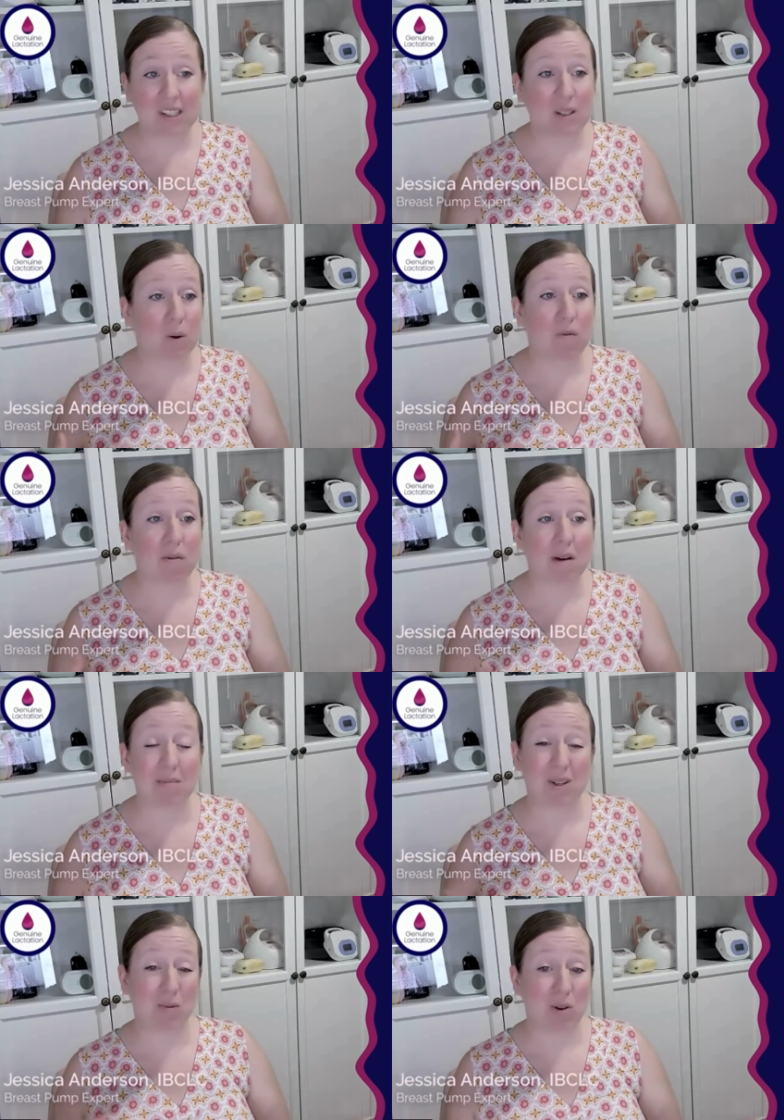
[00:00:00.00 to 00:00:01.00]
So for
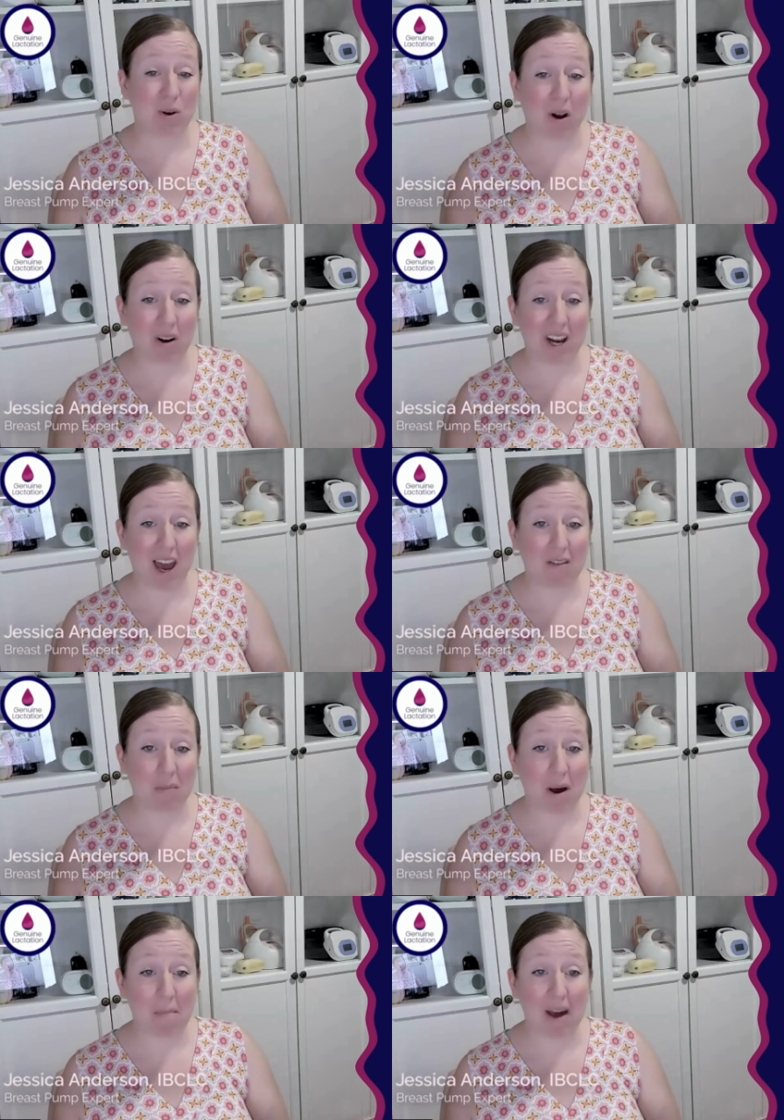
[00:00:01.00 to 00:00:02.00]
moms who don't already have a
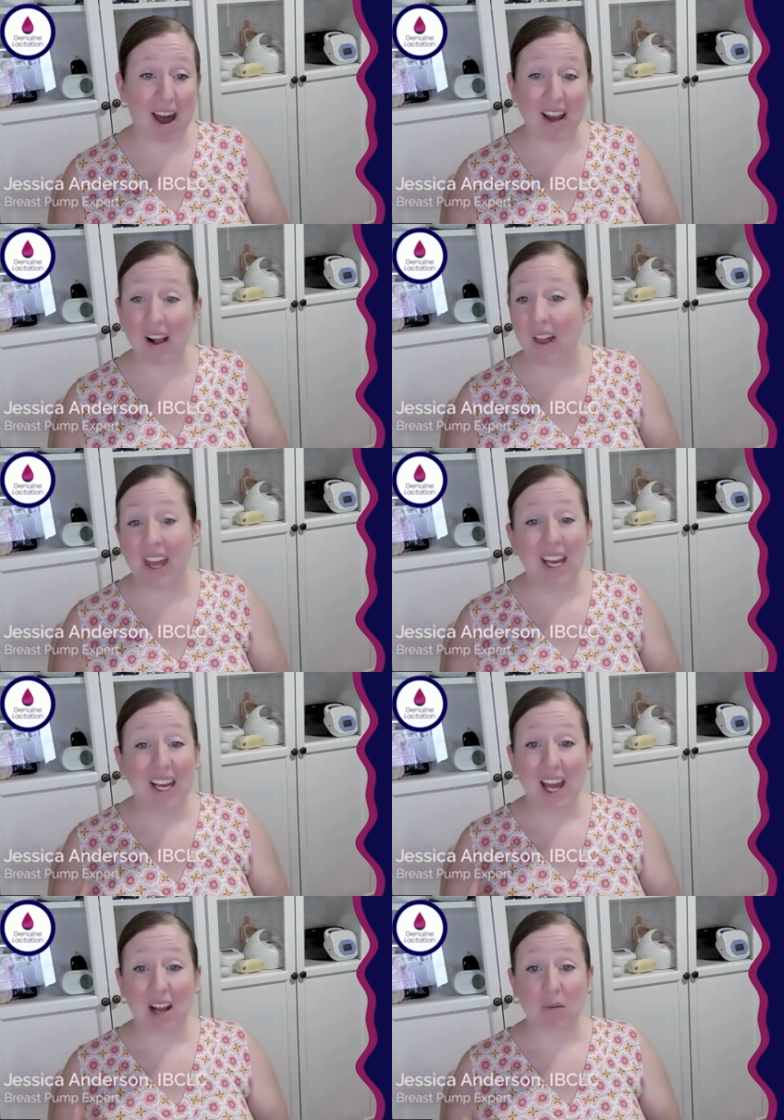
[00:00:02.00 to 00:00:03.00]
pump bag
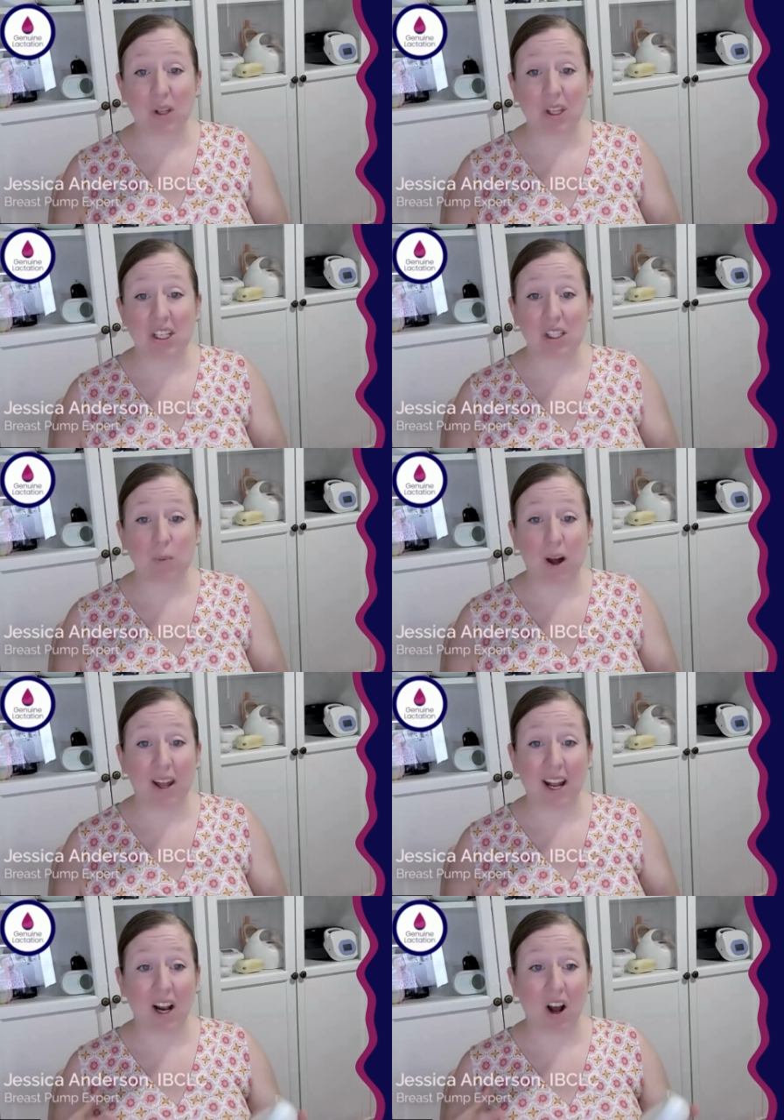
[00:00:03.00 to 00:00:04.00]
and really just want
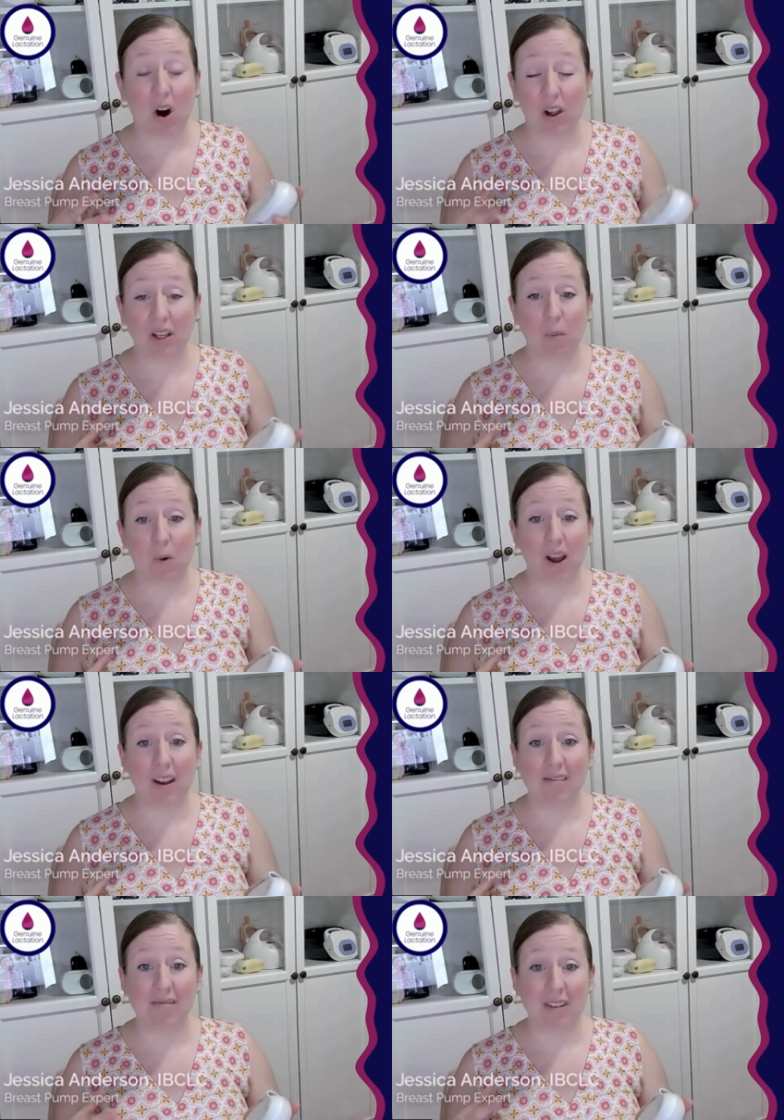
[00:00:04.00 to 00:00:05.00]
an
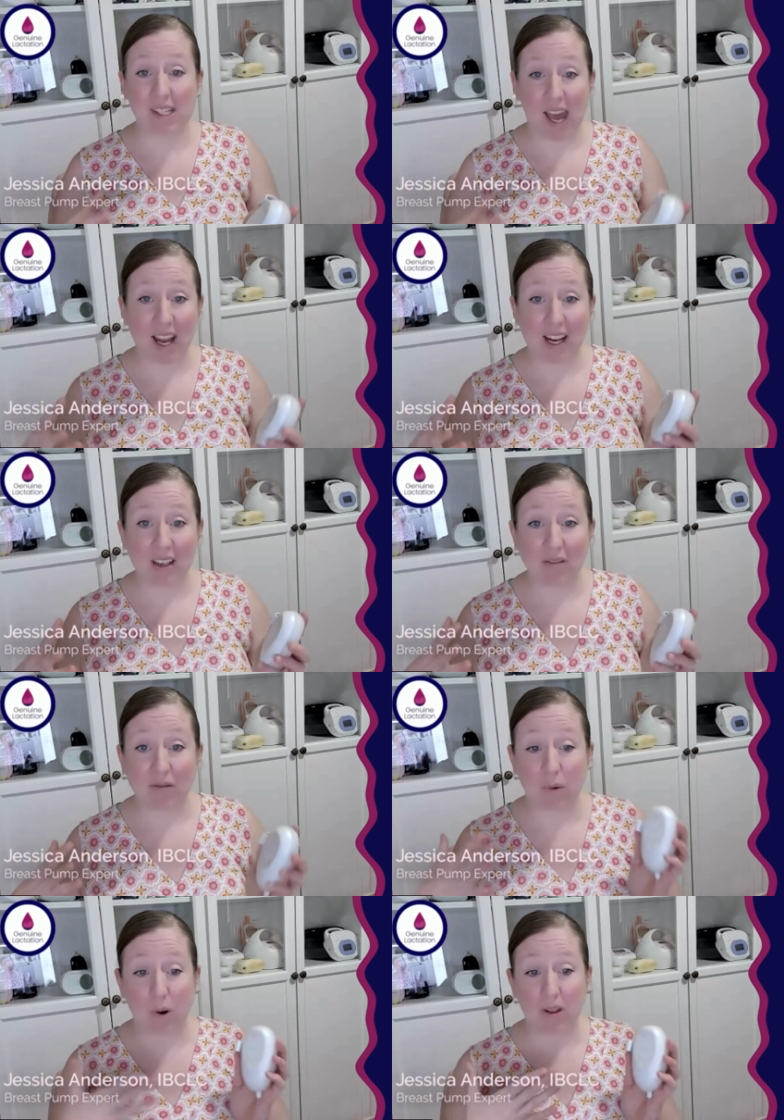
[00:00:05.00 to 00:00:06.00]
all-in-one design
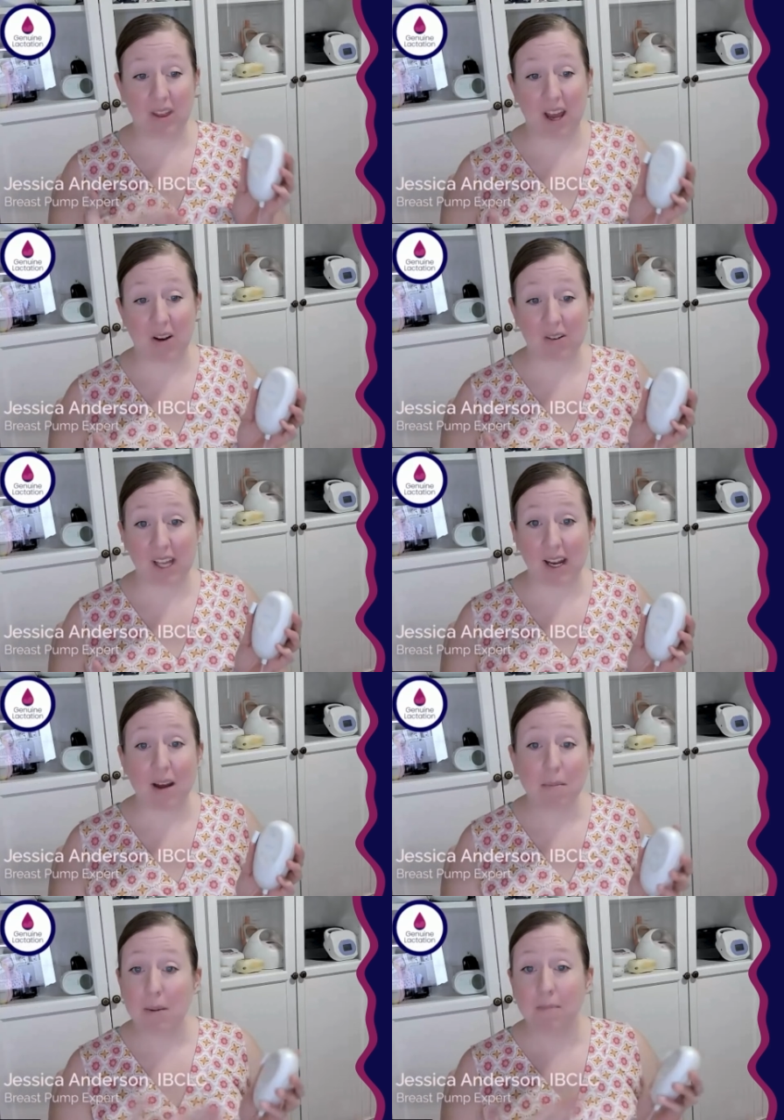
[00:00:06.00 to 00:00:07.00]
for their
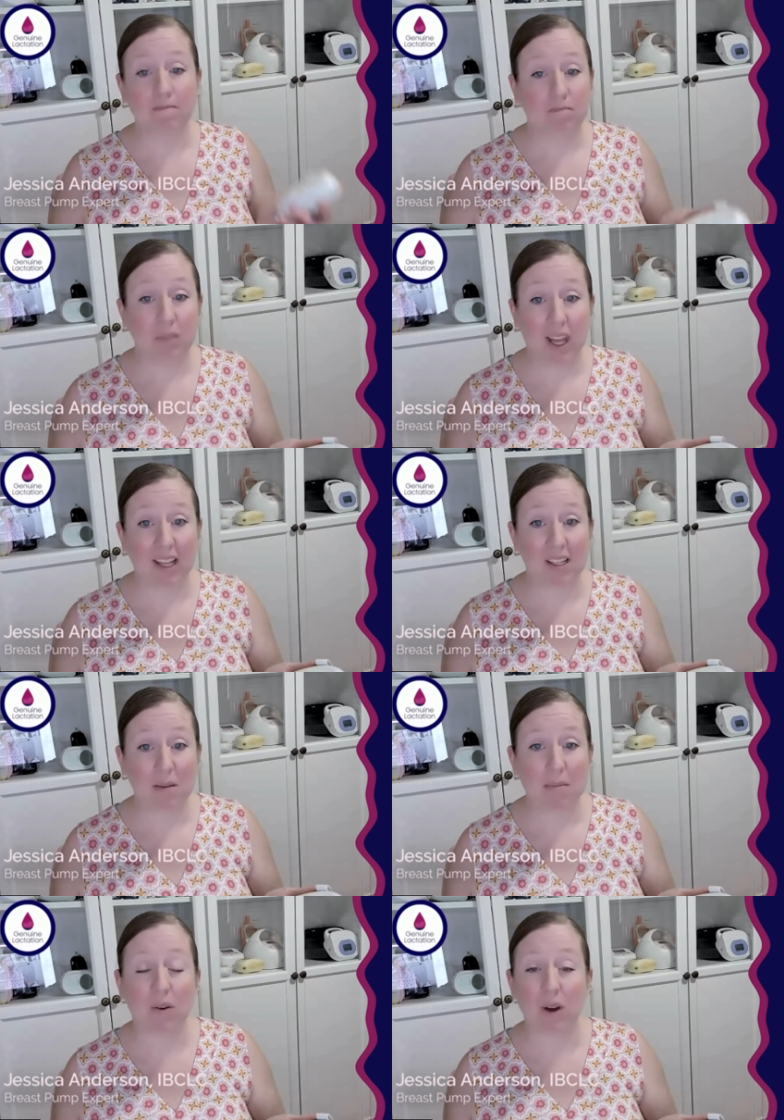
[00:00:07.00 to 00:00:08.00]
setup, it
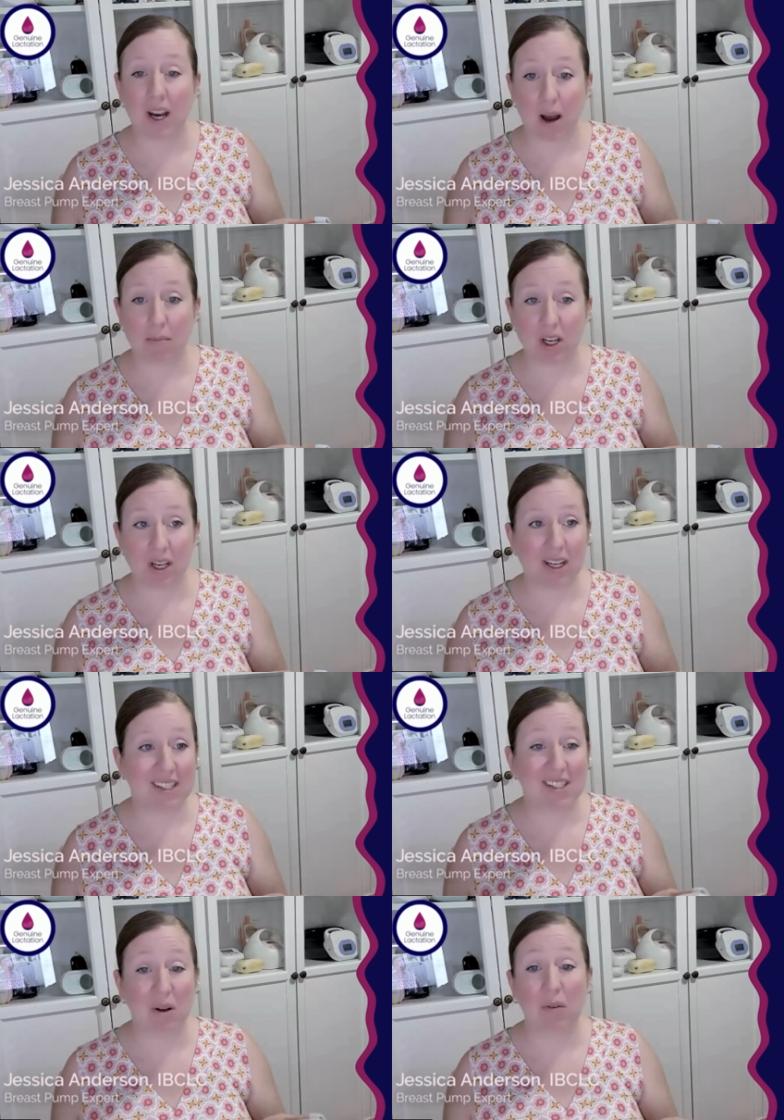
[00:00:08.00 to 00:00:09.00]
can be a great option.
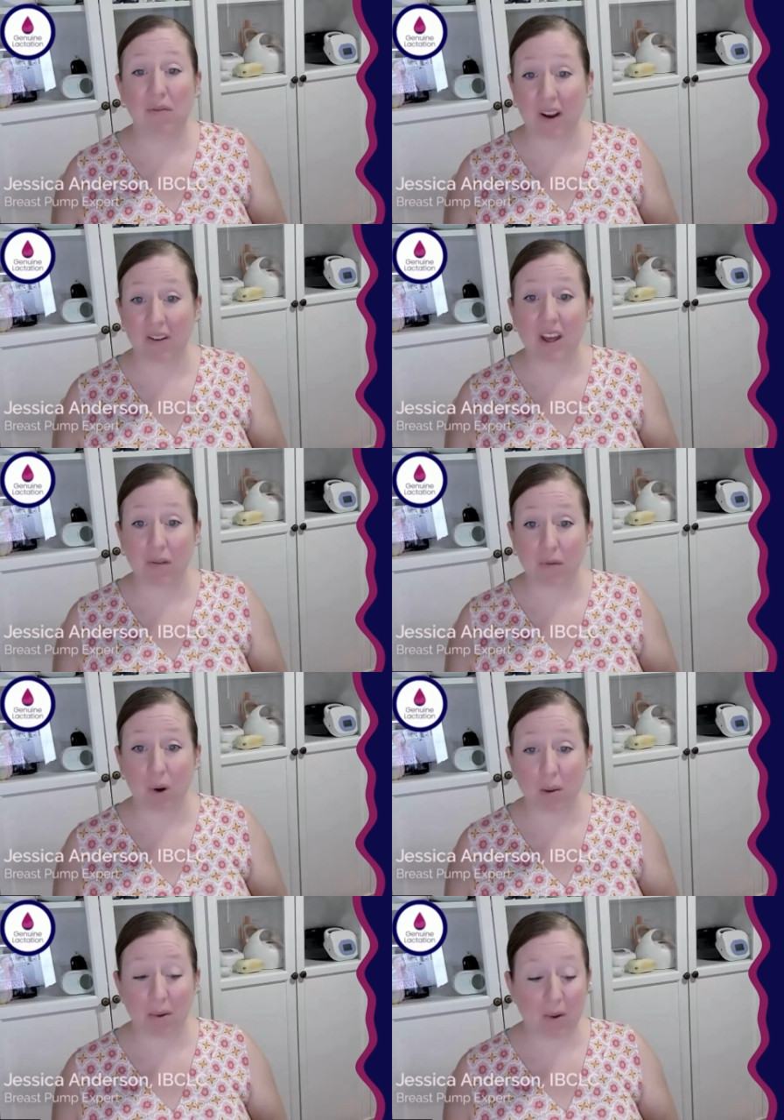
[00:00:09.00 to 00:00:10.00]
It's still fairly
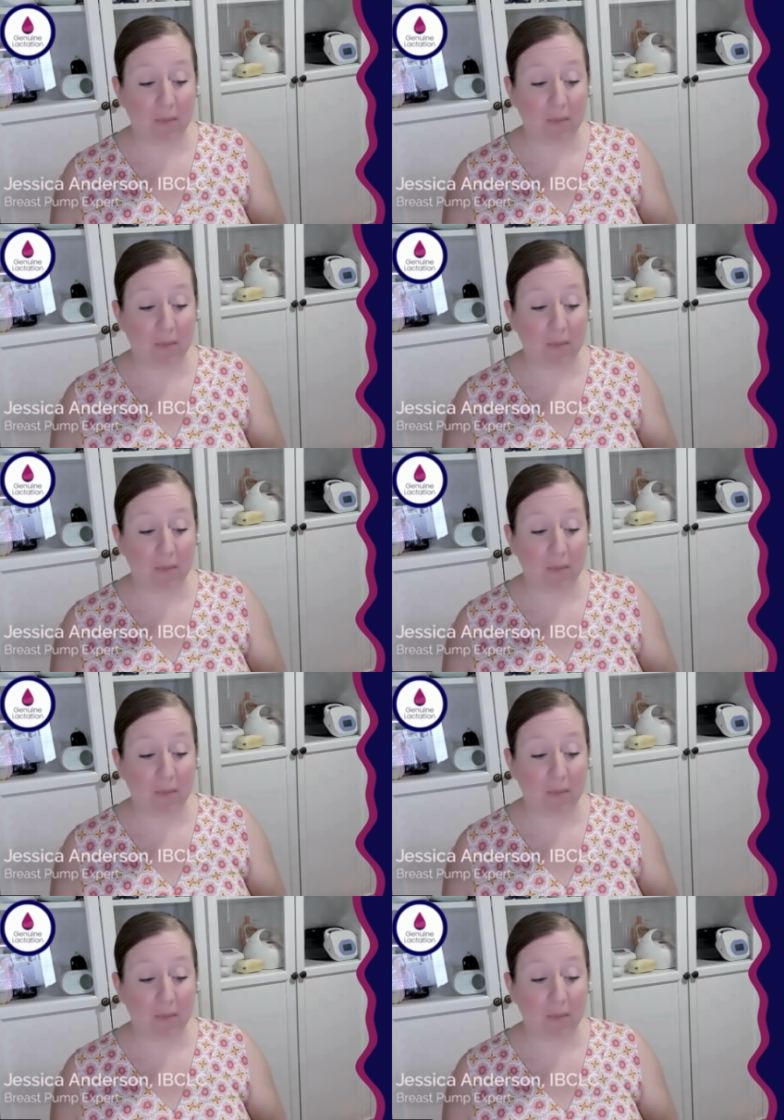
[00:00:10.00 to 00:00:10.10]
affordable.